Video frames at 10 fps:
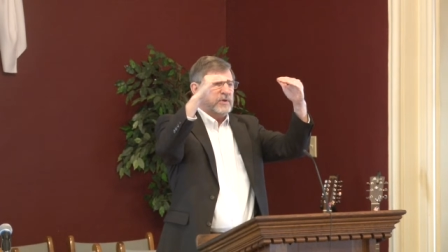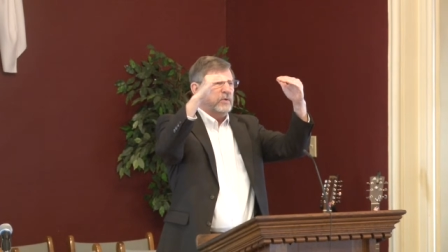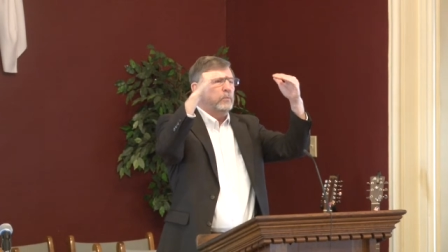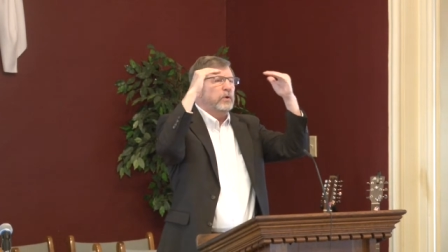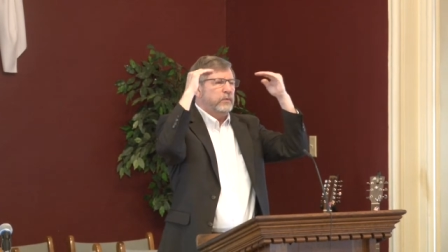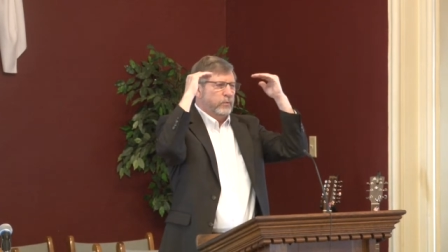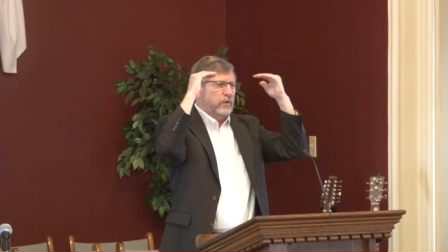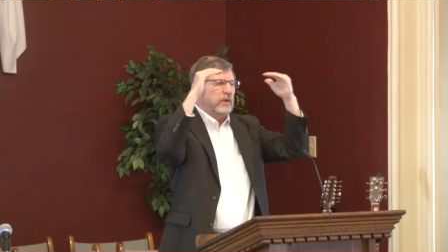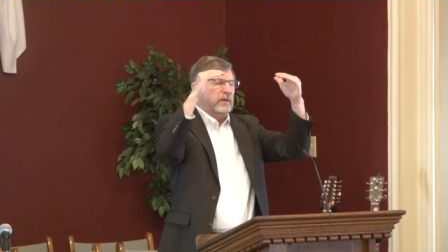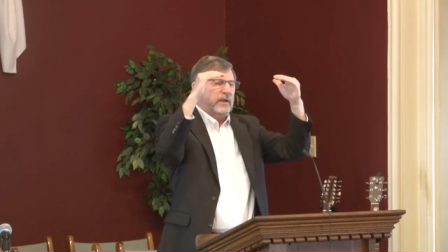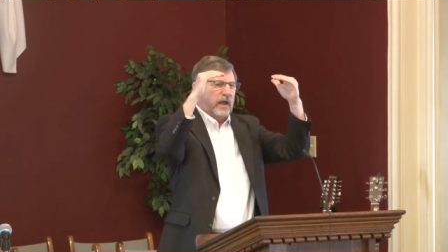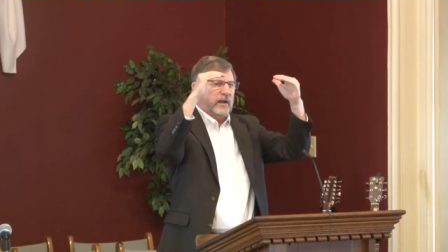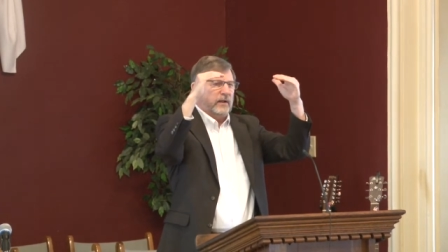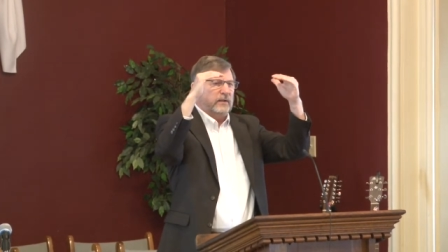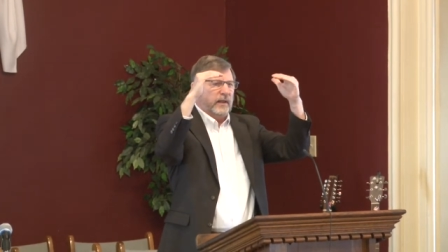said, we really got
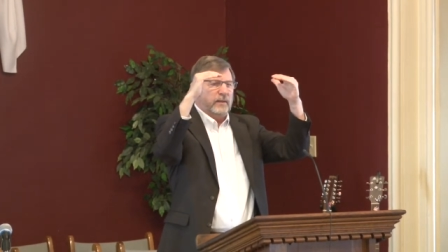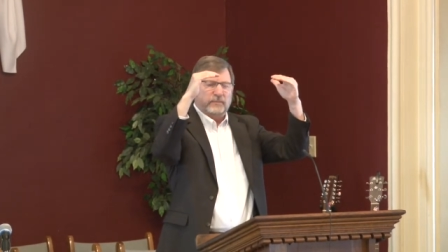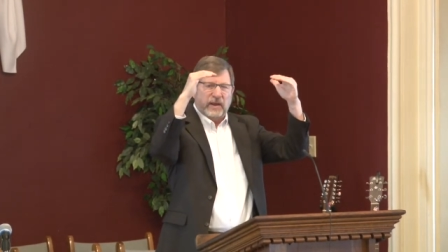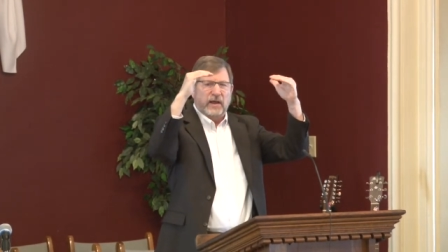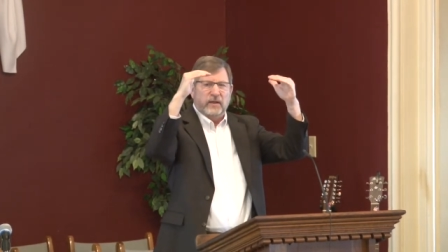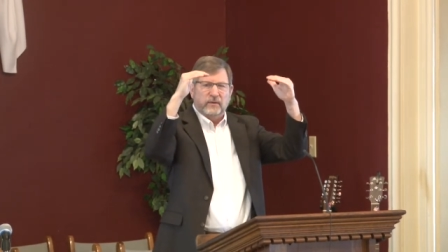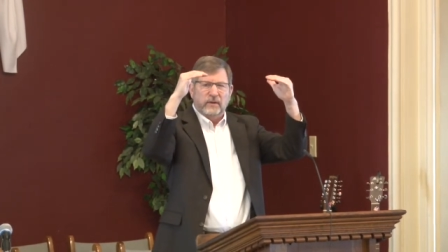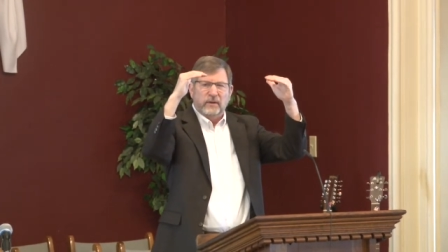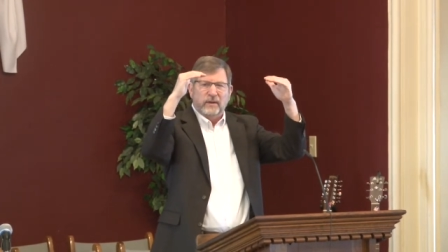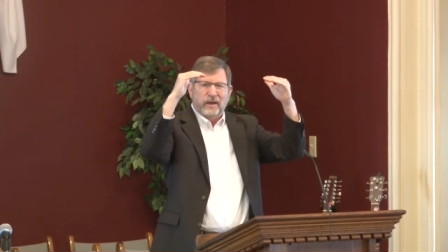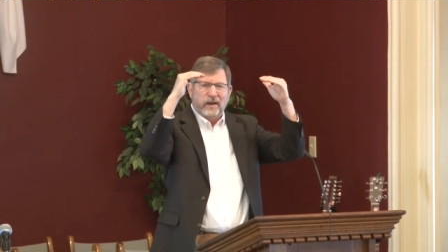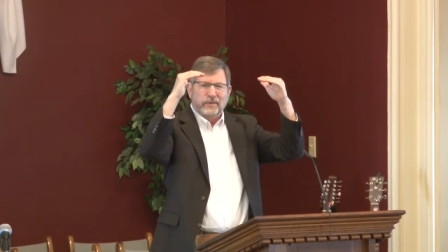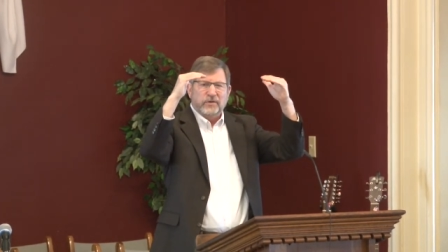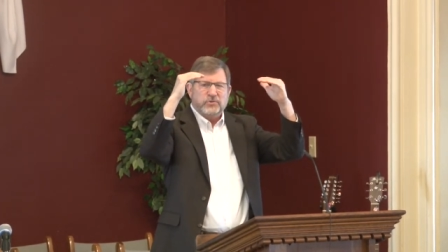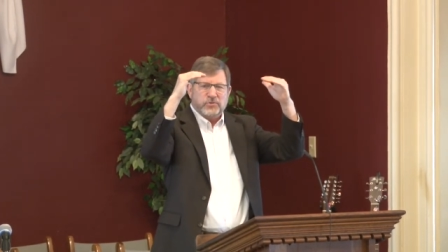to clamp down
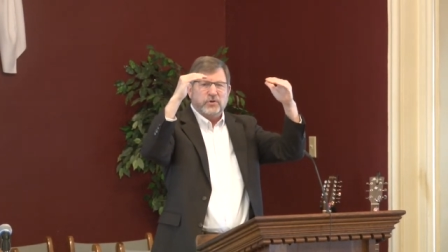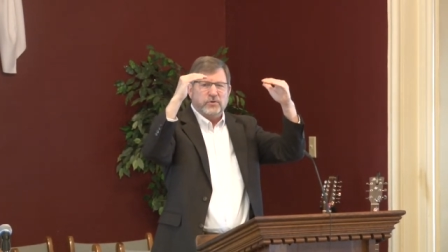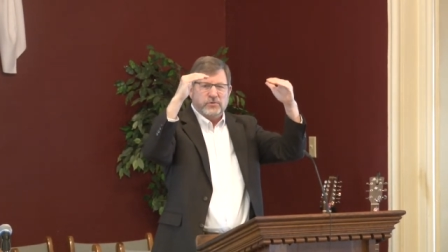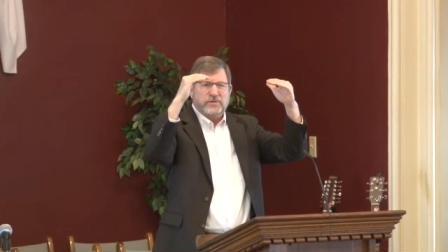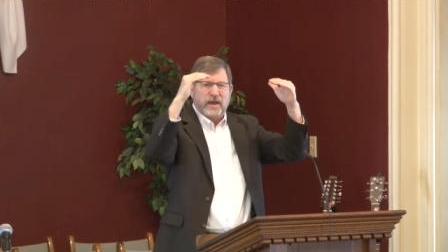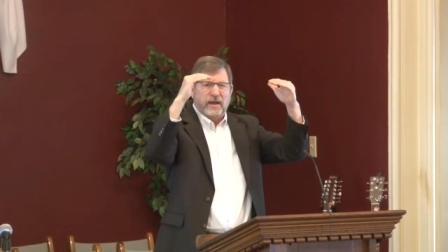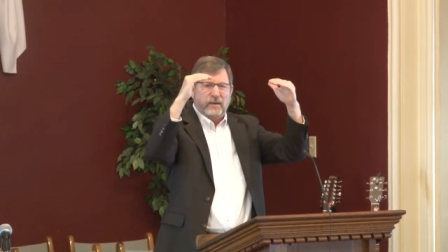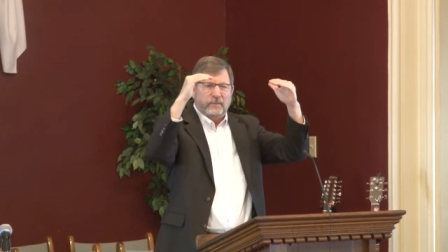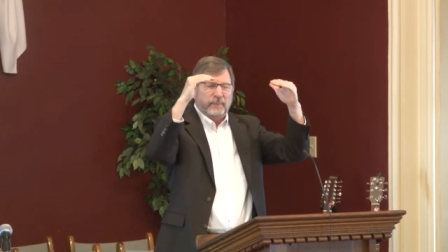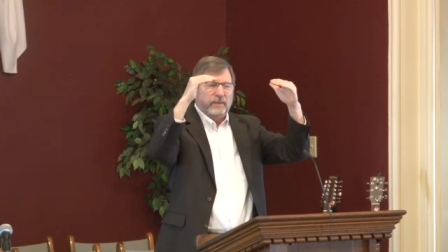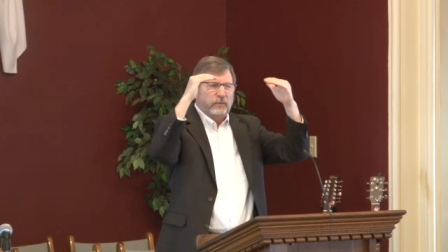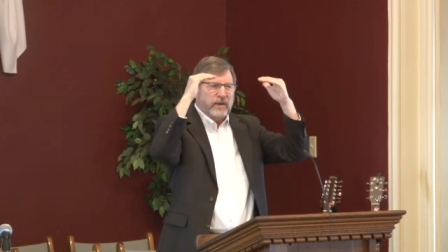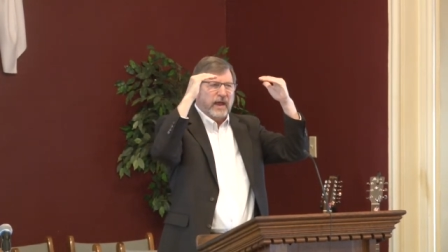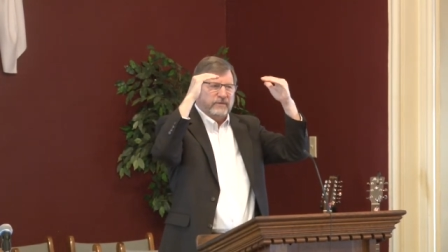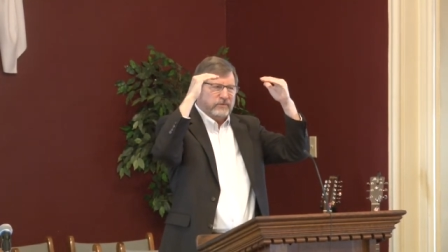on this church now.
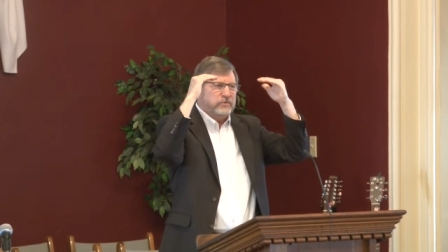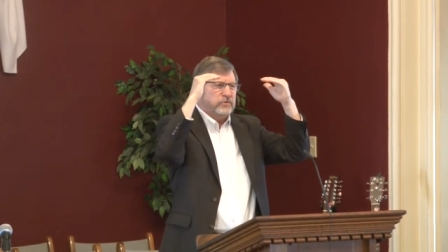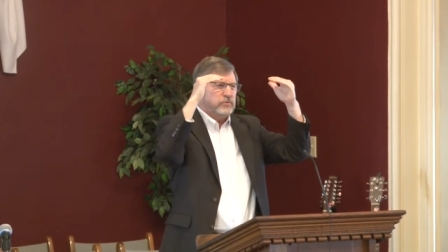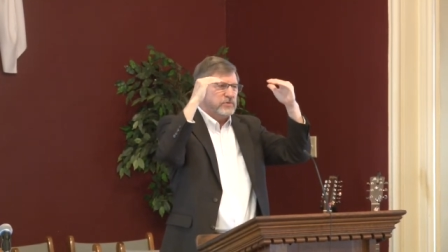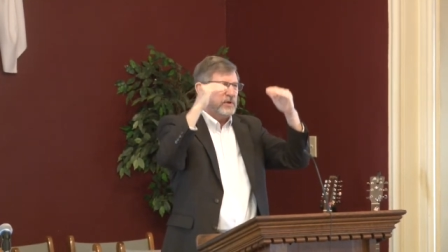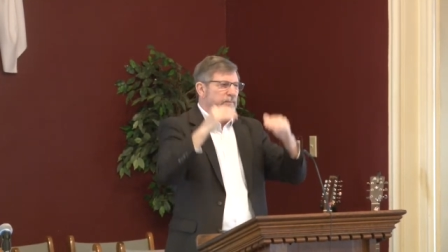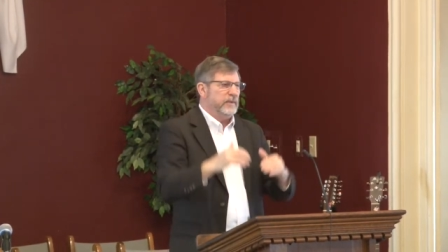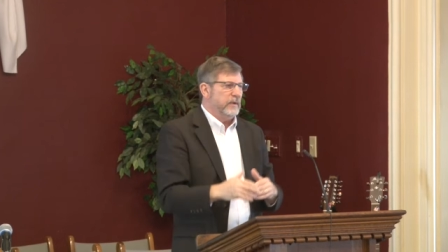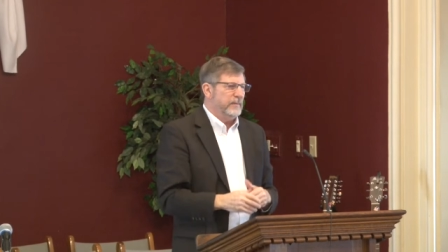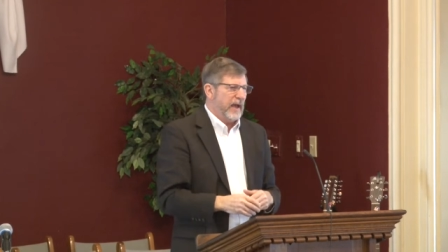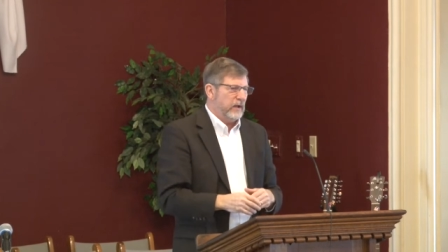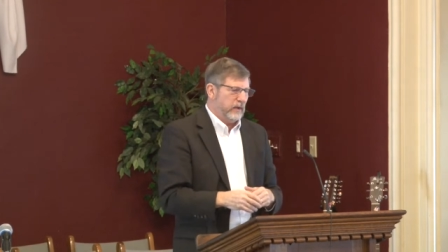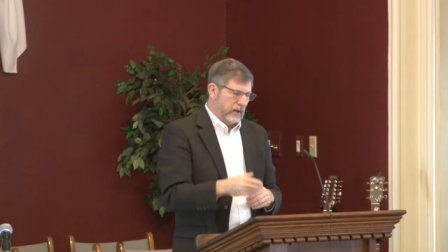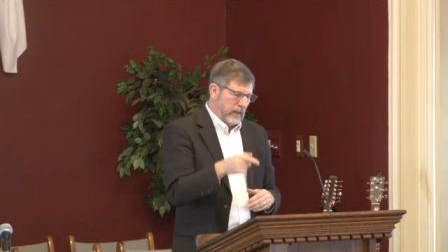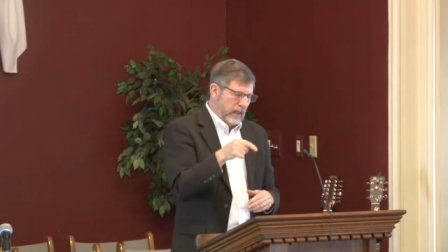We have to do something
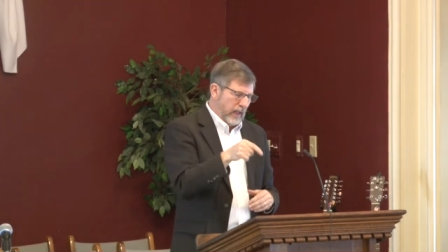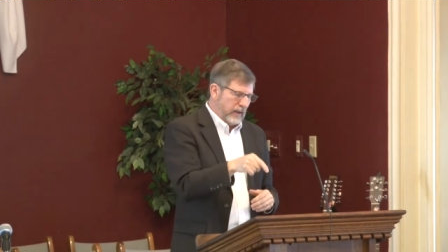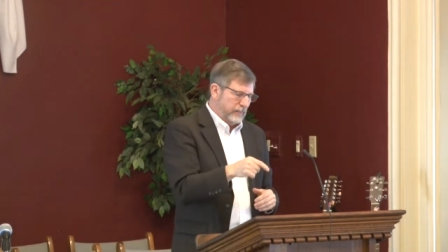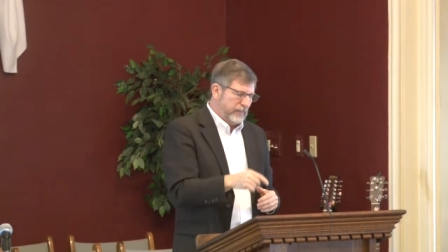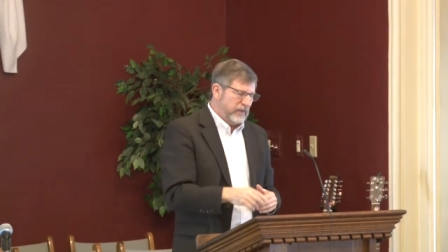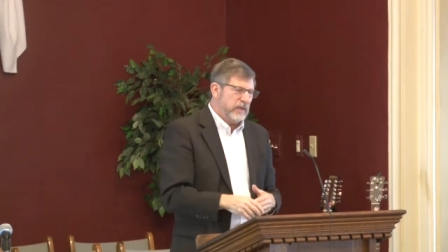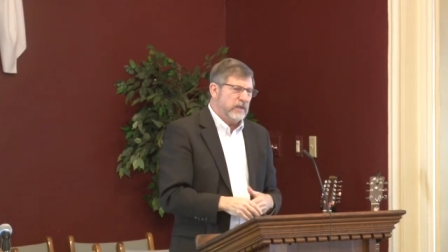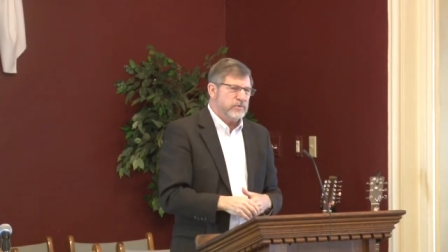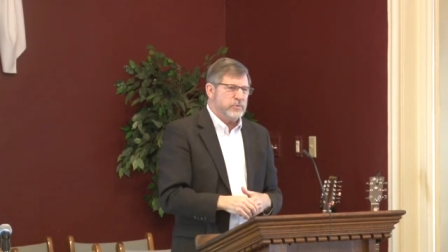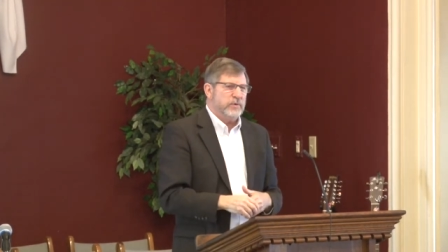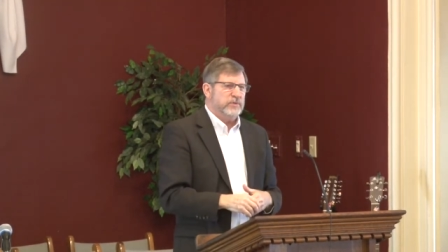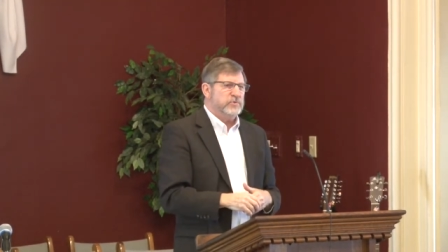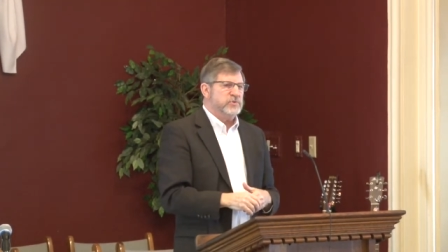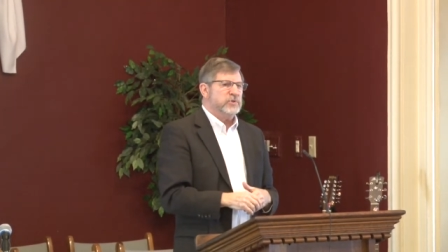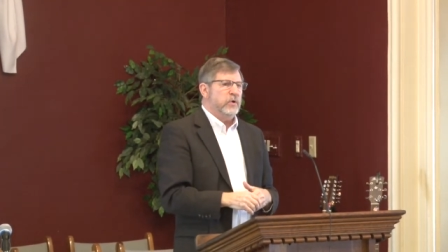about it, and it begins with the
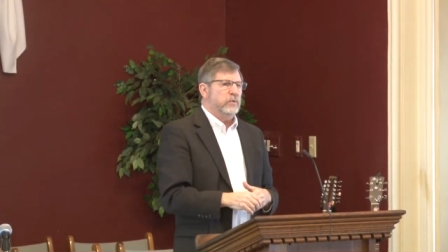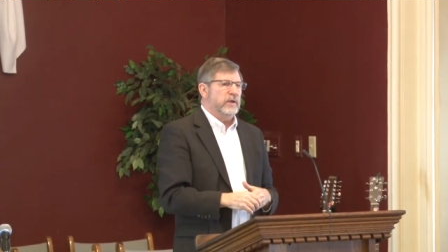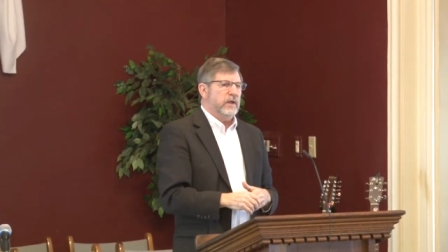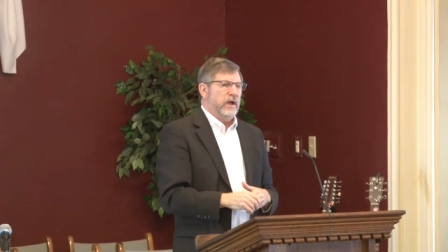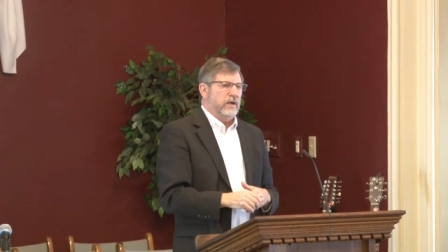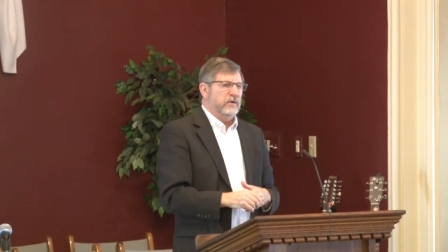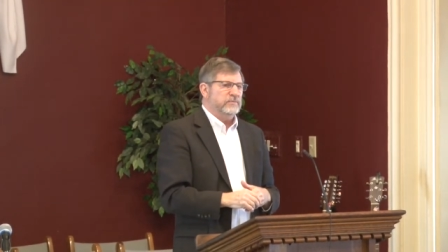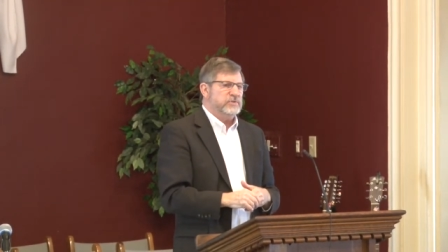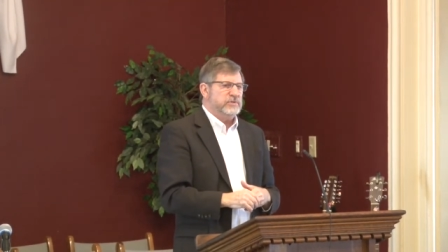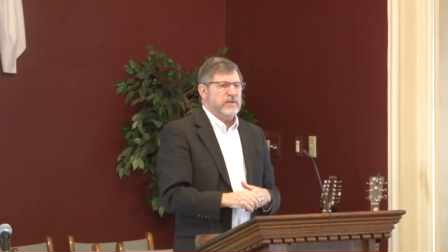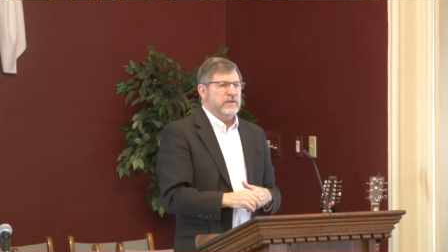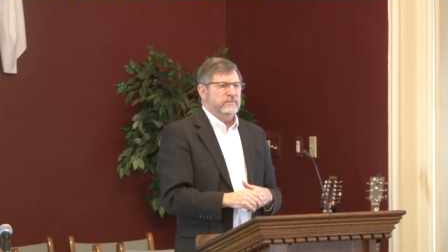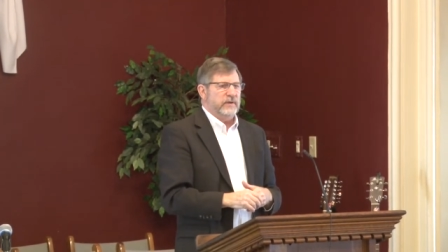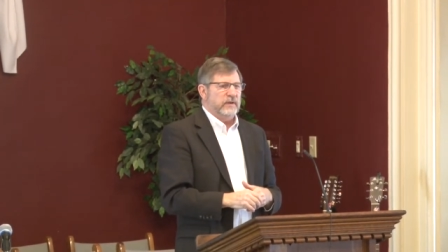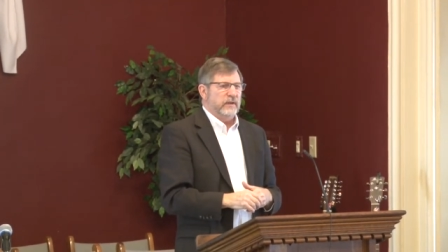stoning of
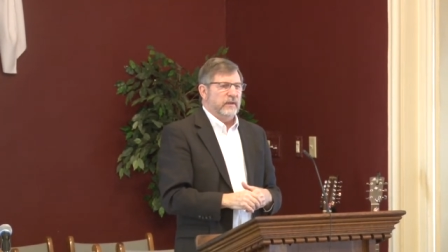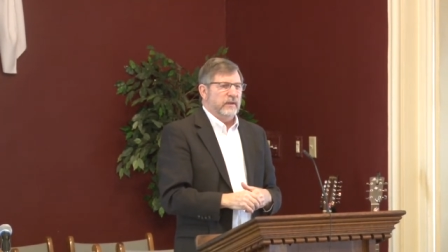Stephen.